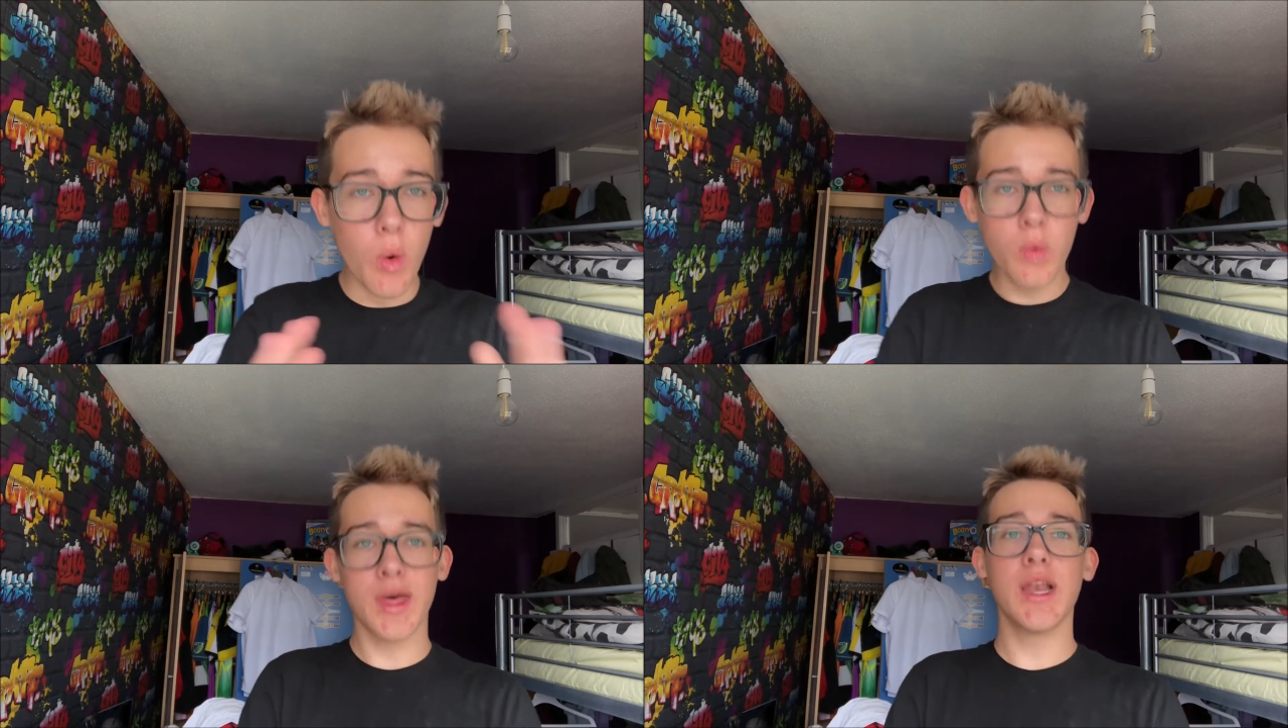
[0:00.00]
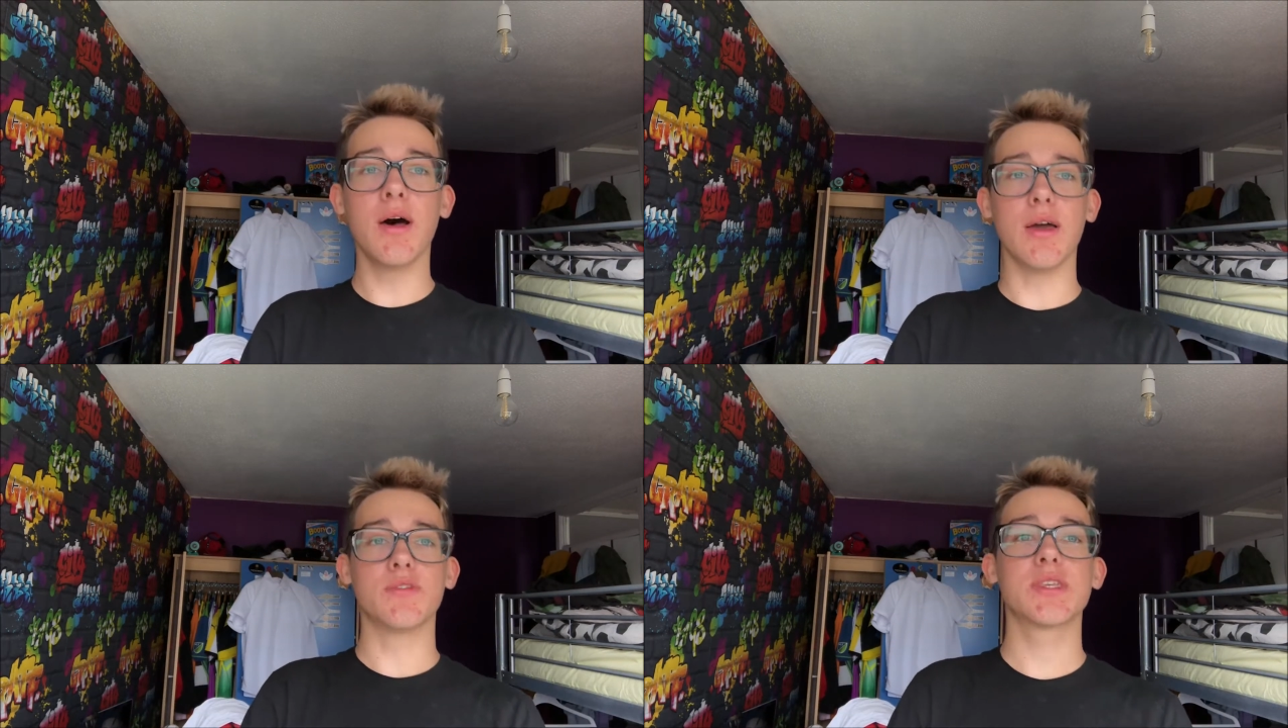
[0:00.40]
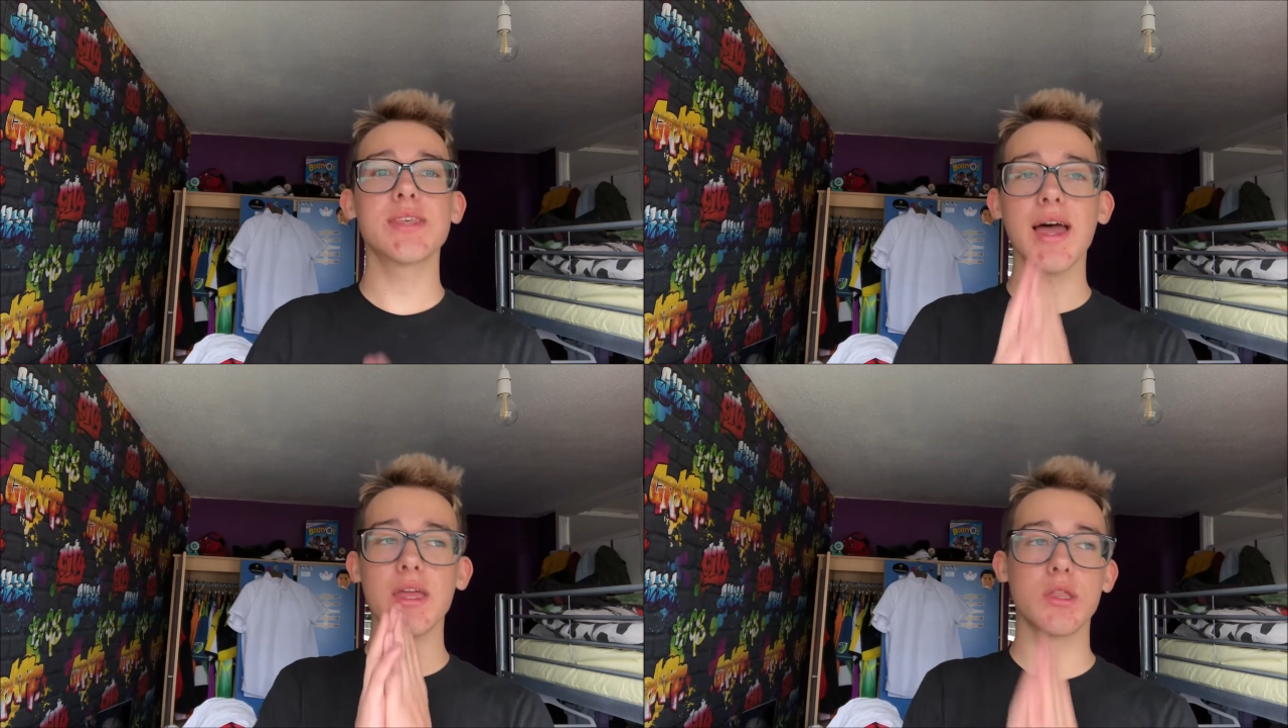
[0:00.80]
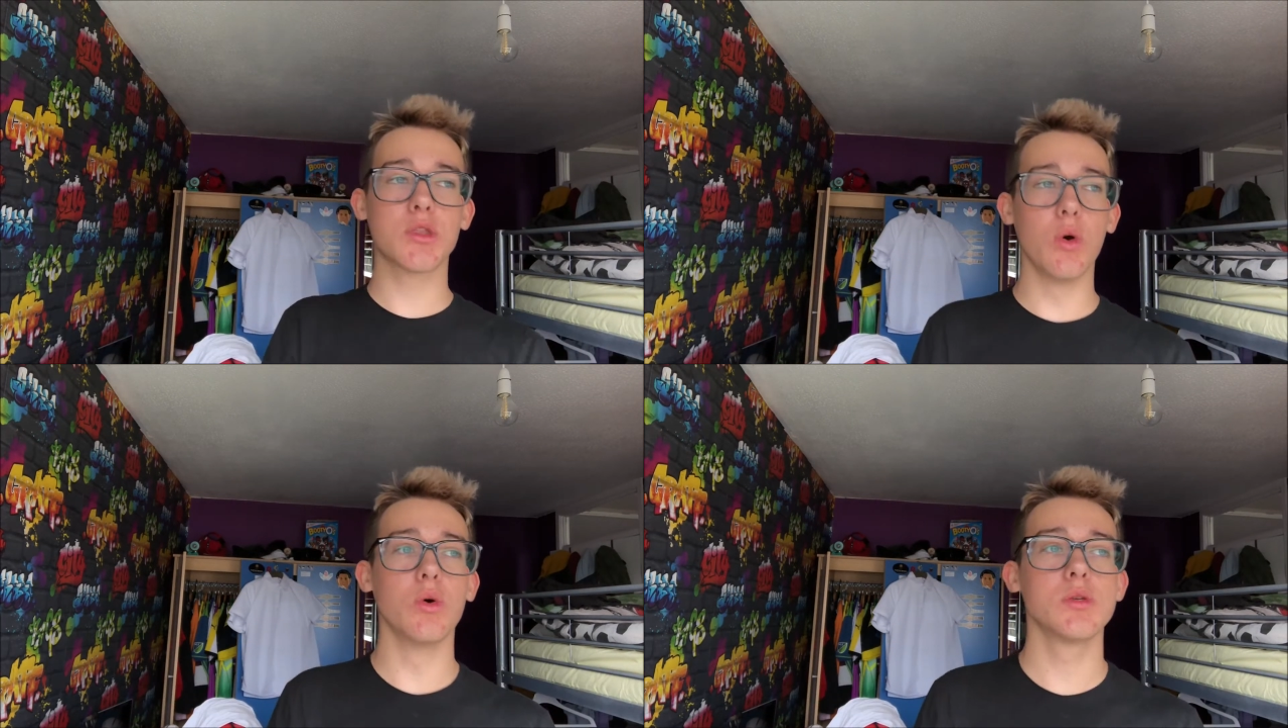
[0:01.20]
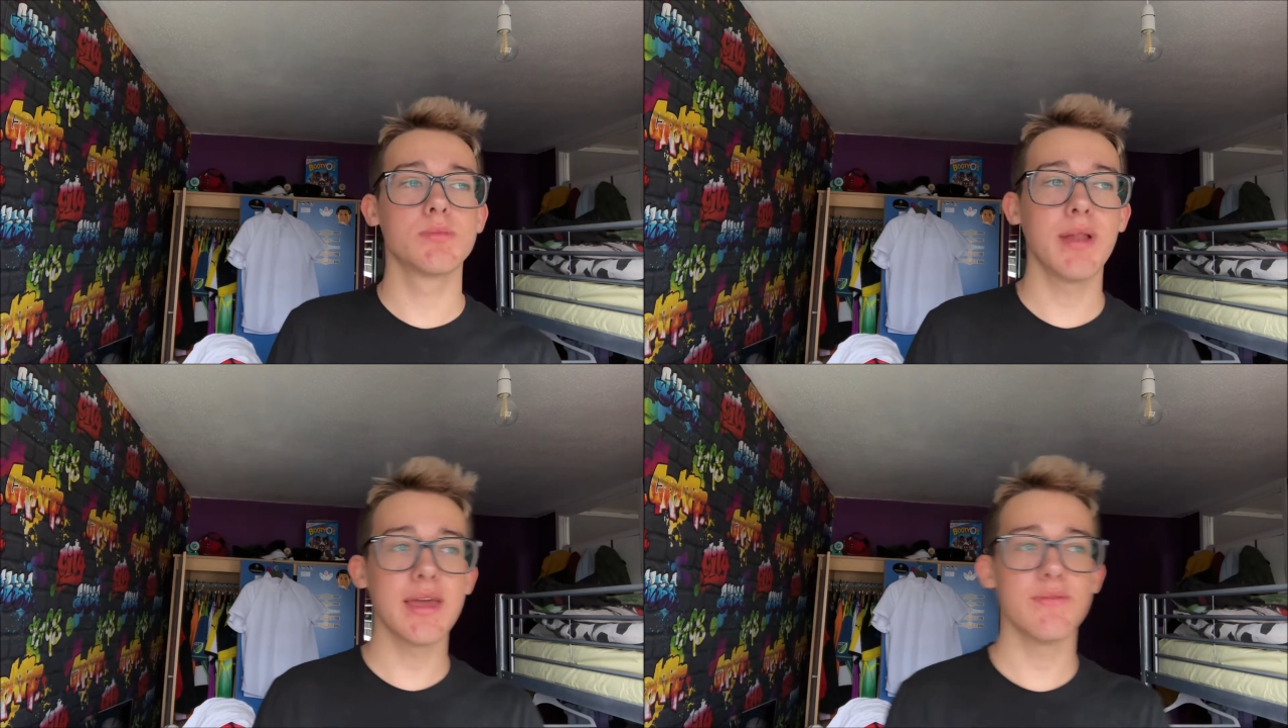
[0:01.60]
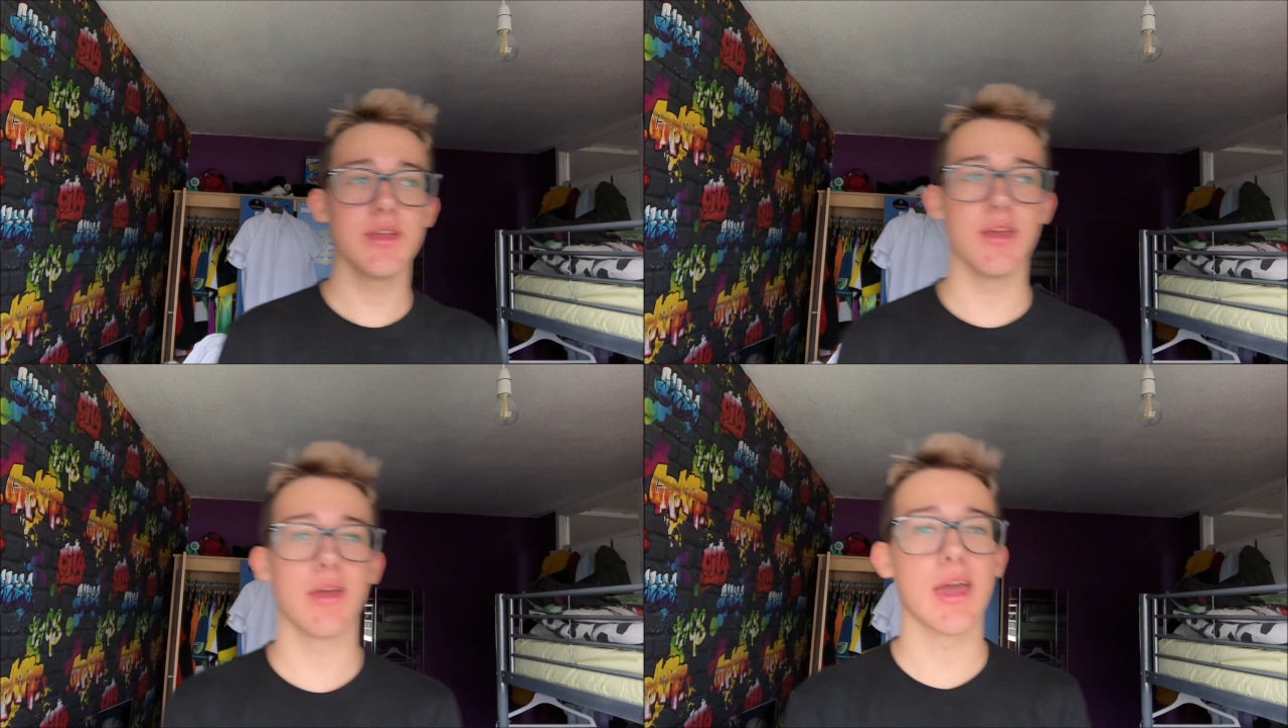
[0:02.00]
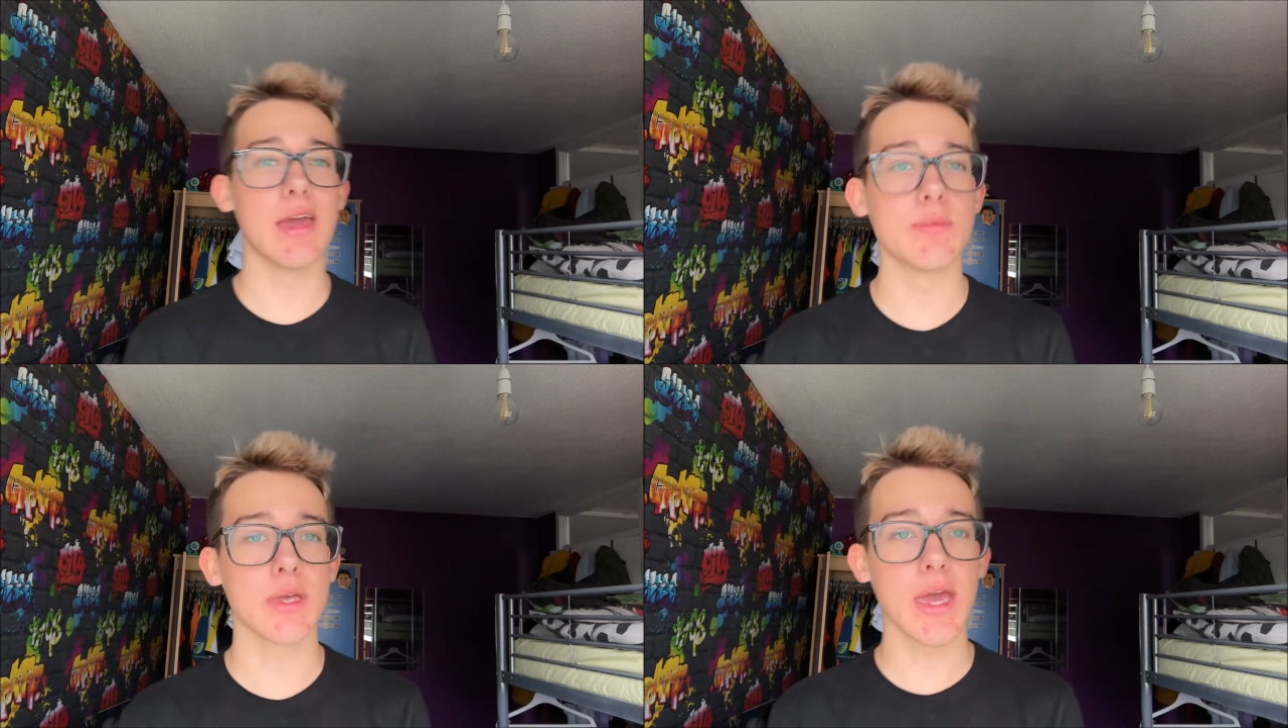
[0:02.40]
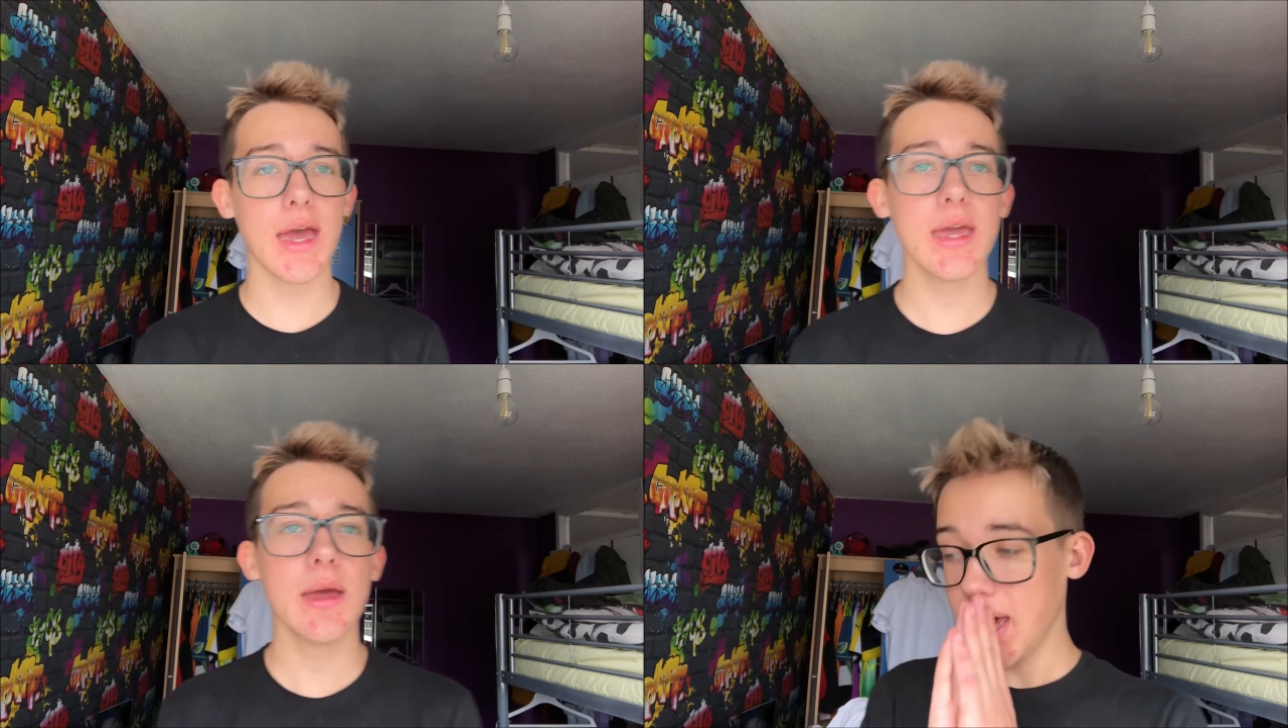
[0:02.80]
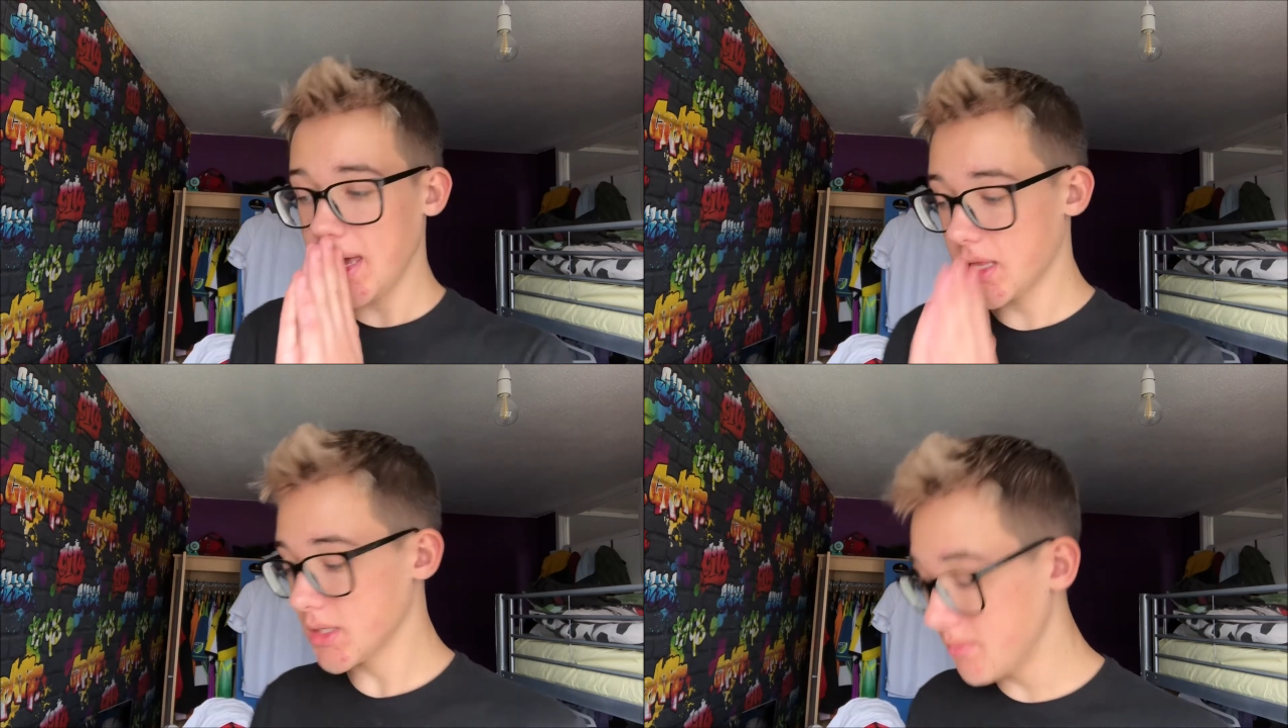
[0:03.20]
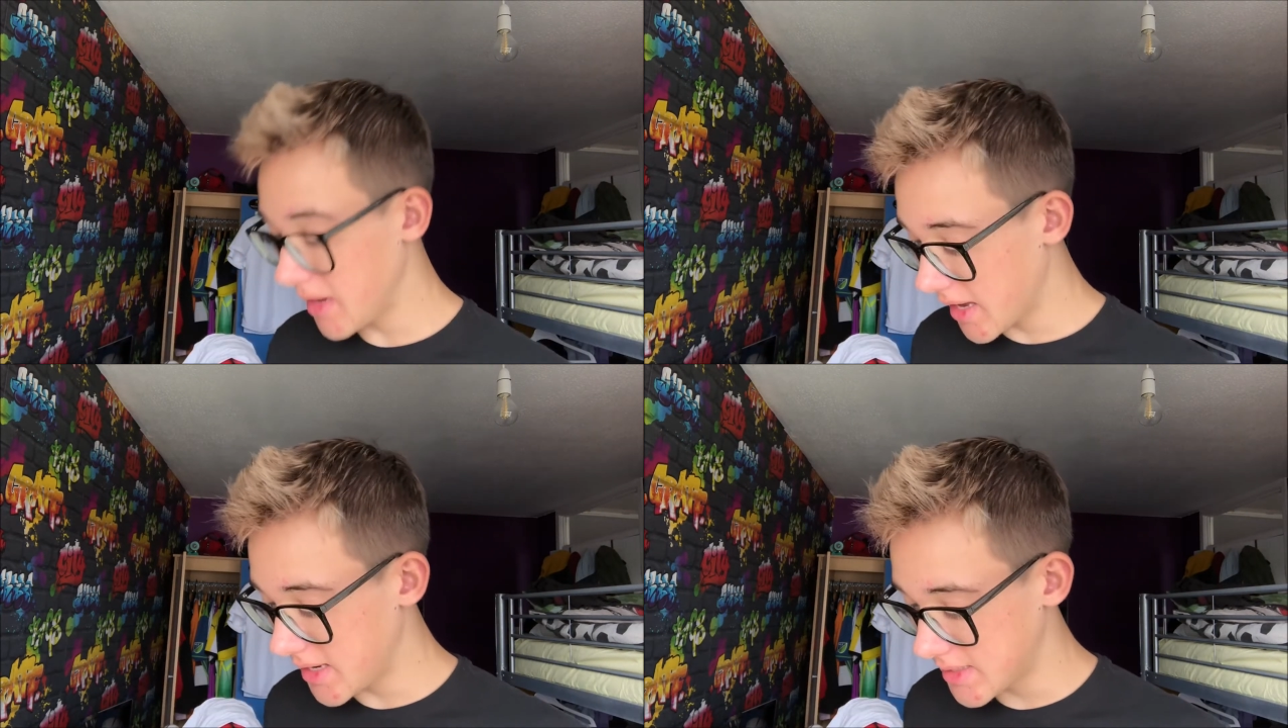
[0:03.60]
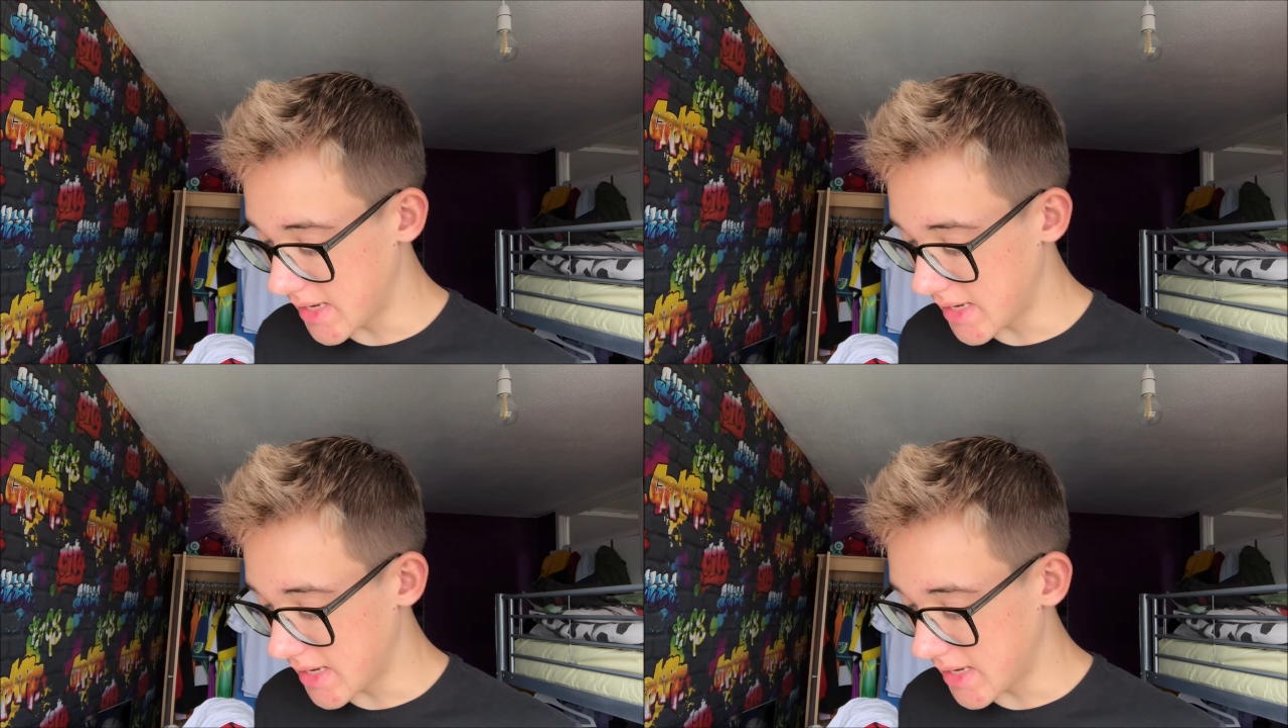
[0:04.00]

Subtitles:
all their lives sat indoors playing video games, okay? It doesn't make any